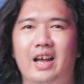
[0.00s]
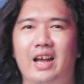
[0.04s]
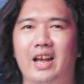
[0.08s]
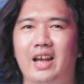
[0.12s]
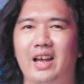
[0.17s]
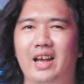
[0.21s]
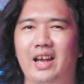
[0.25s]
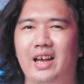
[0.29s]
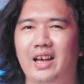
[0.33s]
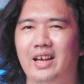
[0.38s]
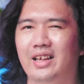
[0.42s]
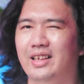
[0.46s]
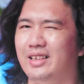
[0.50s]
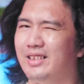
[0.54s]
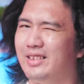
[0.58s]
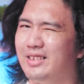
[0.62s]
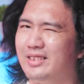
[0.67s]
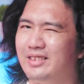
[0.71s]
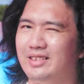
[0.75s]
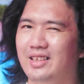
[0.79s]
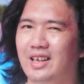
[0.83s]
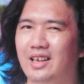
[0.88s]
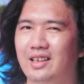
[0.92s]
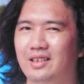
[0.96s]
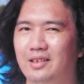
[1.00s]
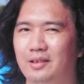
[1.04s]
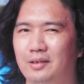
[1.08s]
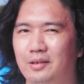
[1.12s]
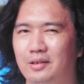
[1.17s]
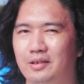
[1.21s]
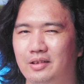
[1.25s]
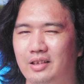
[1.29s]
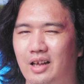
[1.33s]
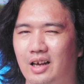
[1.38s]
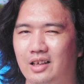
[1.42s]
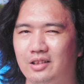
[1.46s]
And it's
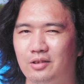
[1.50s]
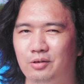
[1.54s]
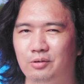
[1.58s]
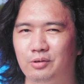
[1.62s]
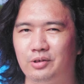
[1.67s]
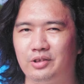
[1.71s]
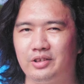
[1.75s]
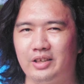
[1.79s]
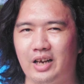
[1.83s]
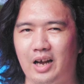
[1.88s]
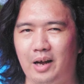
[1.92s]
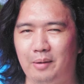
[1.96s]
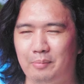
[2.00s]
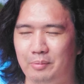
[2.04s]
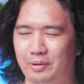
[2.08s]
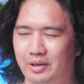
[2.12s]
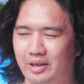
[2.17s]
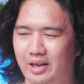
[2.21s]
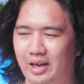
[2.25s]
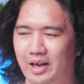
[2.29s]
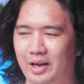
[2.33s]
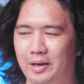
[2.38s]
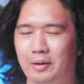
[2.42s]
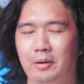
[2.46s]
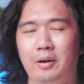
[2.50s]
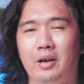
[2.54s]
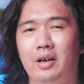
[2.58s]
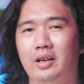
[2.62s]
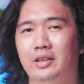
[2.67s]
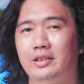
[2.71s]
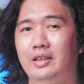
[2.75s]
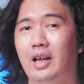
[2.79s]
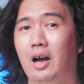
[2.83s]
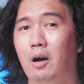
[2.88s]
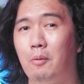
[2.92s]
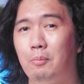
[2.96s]
not, not too shabby, eh?
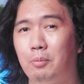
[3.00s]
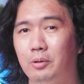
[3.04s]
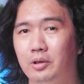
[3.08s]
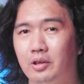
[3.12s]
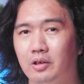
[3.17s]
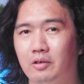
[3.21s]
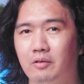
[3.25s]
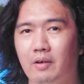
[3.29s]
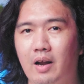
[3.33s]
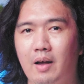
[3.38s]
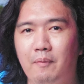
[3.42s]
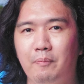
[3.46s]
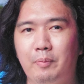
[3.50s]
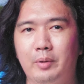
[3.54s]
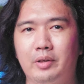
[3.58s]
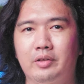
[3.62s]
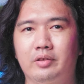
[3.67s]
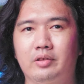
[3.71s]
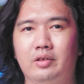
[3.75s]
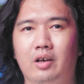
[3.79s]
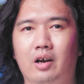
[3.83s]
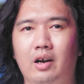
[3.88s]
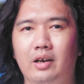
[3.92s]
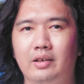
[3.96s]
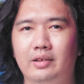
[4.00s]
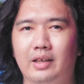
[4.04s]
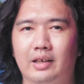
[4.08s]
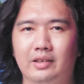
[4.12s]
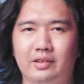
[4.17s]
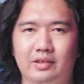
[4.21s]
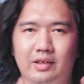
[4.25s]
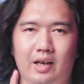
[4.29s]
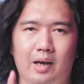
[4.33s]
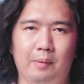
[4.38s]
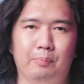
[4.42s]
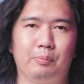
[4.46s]
Now, for the graphics card,
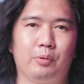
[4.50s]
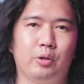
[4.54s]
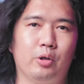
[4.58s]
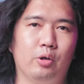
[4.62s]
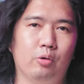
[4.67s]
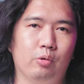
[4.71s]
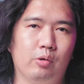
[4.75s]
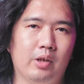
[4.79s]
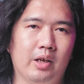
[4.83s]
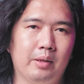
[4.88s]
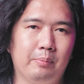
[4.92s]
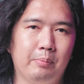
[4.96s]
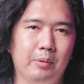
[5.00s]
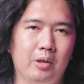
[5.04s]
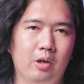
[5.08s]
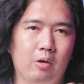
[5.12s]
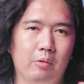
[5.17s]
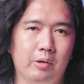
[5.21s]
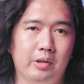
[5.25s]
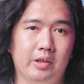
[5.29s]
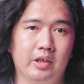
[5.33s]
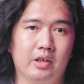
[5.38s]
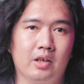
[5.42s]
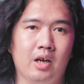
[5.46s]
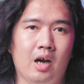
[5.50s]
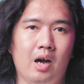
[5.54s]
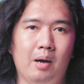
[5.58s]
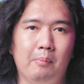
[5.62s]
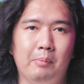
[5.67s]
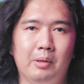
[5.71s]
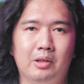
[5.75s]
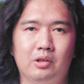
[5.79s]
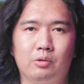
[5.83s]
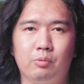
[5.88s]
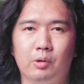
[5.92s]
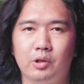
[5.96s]
that's up to you. Let me know in the
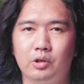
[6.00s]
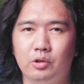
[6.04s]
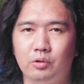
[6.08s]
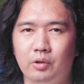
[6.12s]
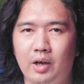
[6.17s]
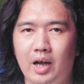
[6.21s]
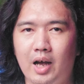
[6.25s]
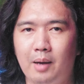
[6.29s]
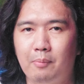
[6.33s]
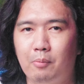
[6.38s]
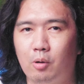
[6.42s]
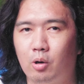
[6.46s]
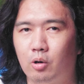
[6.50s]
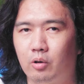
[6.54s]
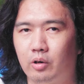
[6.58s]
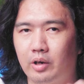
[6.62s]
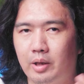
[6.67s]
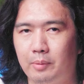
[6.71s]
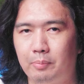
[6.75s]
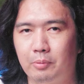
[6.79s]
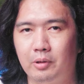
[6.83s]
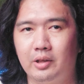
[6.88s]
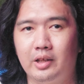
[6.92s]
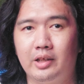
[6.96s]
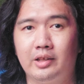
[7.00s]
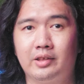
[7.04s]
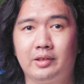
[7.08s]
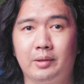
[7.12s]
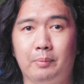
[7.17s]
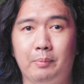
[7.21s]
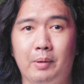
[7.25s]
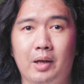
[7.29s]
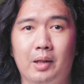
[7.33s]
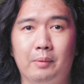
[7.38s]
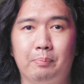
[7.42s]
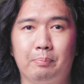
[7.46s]
comments what you have or if you need
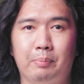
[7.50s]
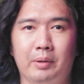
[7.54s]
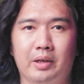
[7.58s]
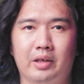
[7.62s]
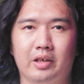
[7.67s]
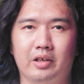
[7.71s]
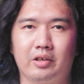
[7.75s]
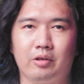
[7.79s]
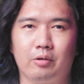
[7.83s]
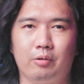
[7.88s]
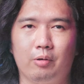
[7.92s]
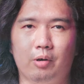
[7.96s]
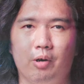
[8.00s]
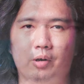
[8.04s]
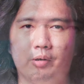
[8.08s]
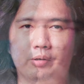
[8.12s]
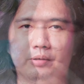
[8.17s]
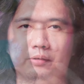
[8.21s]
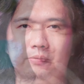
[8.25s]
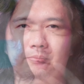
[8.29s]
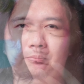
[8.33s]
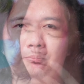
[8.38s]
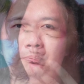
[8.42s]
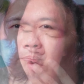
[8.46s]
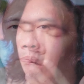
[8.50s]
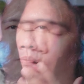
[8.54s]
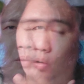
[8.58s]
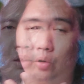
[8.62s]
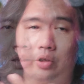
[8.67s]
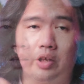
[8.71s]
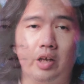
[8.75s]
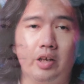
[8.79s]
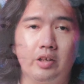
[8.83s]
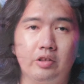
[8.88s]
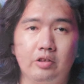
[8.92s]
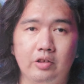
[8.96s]
some help picking your own. So,
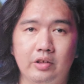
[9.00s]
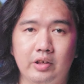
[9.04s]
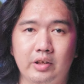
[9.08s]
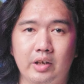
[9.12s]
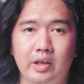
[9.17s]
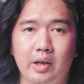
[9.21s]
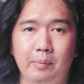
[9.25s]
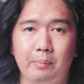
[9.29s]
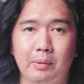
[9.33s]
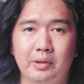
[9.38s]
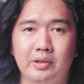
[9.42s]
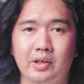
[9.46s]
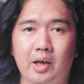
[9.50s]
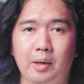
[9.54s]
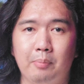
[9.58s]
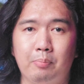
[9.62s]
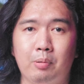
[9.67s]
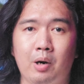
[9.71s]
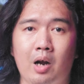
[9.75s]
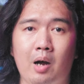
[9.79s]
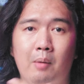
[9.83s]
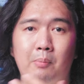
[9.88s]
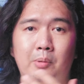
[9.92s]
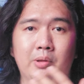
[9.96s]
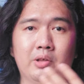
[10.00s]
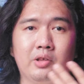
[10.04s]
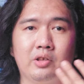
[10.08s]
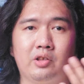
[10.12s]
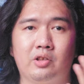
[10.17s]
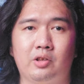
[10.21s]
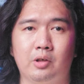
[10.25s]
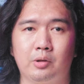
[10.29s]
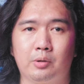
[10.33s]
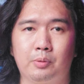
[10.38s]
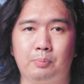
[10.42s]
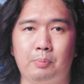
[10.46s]
Kingston and MSI promises
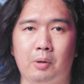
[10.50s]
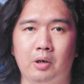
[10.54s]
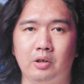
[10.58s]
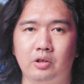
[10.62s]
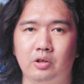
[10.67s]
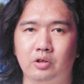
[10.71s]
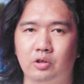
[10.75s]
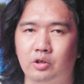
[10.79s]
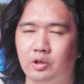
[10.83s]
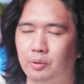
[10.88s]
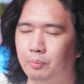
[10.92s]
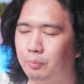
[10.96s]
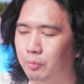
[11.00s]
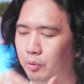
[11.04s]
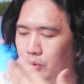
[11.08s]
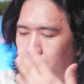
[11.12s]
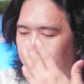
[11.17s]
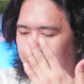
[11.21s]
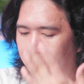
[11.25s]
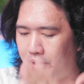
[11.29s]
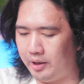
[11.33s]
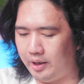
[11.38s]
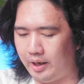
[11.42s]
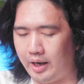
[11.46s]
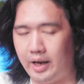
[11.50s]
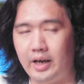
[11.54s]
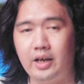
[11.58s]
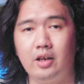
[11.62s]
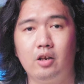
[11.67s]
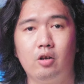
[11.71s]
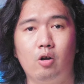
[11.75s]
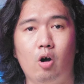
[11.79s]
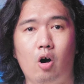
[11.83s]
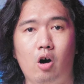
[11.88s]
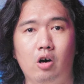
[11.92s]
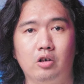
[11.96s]
this partnership would be a
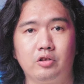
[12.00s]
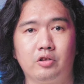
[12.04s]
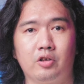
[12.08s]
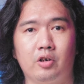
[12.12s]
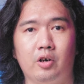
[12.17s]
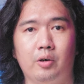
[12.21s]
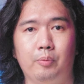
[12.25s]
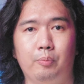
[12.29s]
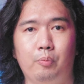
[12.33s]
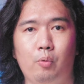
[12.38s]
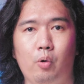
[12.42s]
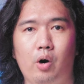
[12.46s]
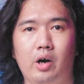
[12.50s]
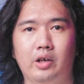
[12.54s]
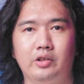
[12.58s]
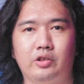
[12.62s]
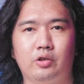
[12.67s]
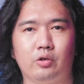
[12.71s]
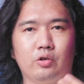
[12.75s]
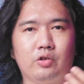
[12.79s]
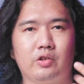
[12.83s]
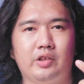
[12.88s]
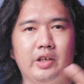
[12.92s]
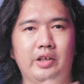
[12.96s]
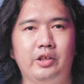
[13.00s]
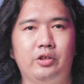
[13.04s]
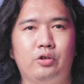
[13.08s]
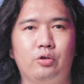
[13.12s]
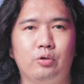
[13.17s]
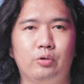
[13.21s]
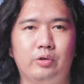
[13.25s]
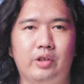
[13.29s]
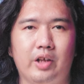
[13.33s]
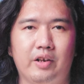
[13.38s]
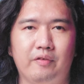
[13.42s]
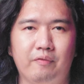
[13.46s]
long-term one. So, stay
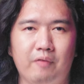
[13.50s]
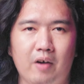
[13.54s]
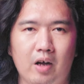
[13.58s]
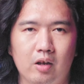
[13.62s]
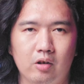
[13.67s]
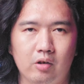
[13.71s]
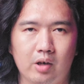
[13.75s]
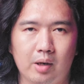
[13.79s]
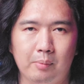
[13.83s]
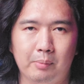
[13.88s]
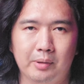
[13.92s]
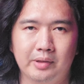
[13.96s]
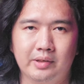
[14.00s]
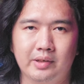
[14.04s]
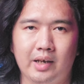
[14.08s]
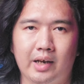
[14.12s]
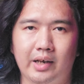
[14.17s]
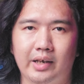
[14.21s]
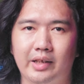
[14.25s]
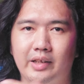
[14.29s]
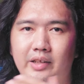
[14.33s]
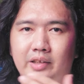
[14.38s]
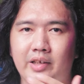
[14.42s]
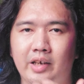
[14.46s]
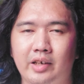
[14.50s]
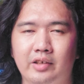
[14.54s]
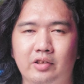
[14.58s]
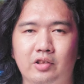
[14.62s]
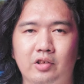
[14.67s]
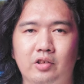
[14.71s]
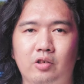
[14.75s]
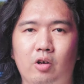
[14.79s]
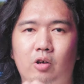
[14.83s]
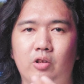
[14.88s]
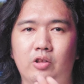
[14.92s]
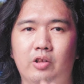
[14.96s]
tuned and follow MSI and
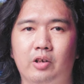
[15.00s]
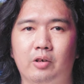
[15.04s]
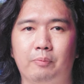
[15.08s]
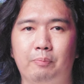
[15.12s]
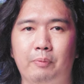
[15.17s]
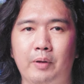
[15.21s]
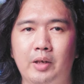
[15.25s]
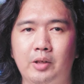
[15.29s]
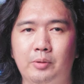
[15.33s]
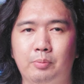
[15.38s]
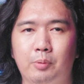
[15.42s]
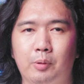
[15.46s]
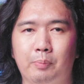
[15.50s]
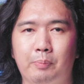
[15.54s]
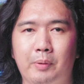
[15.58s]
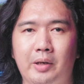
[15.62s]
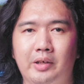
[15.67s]
Kingston on their Facebook